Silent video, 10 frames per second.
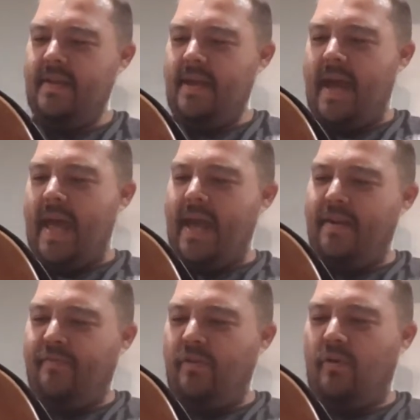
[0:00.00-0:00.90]
I had
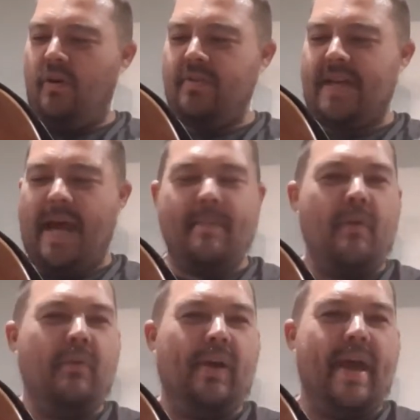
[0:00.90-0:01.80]
it for a long time. I
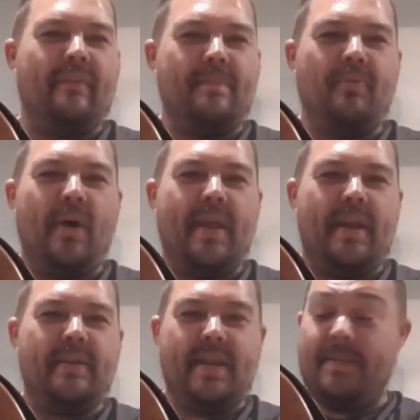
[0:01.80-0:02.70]
really haven't played
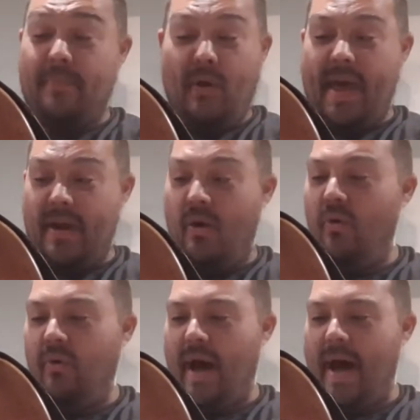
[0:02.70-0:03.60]
it, didn't play it a
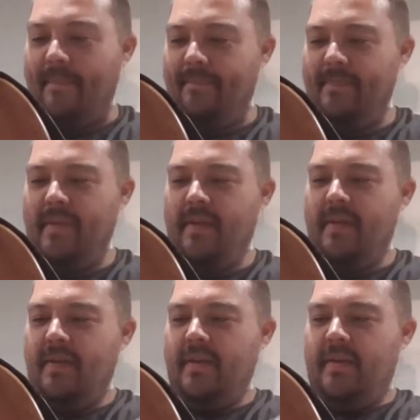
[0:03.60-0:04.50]
whole lot.
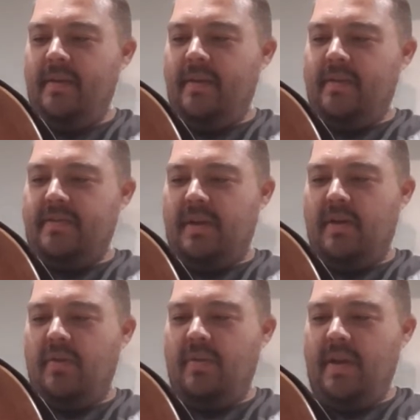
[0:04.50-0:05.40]

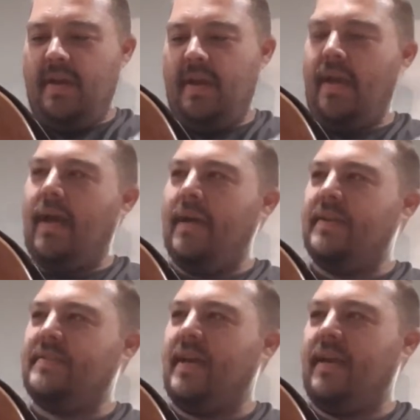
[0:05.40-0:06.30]
So I
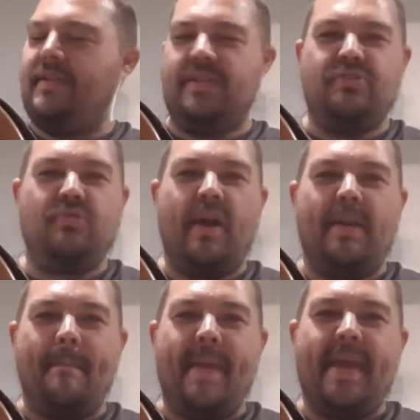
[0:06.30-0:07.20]
decided to try
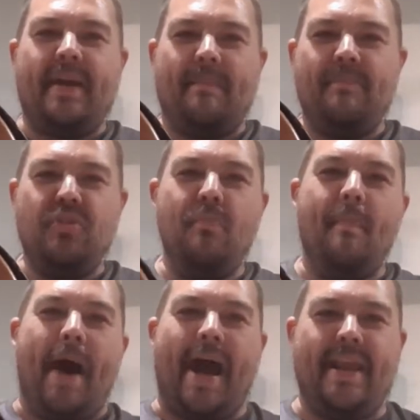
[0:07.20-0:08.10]
to make a new
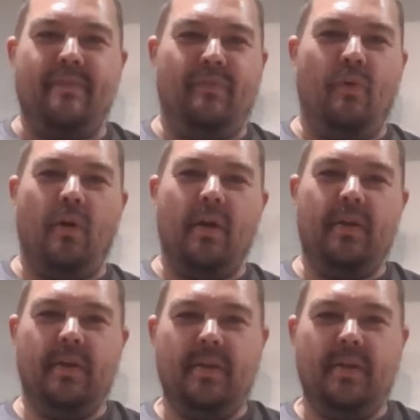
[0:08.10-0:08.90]
body for it.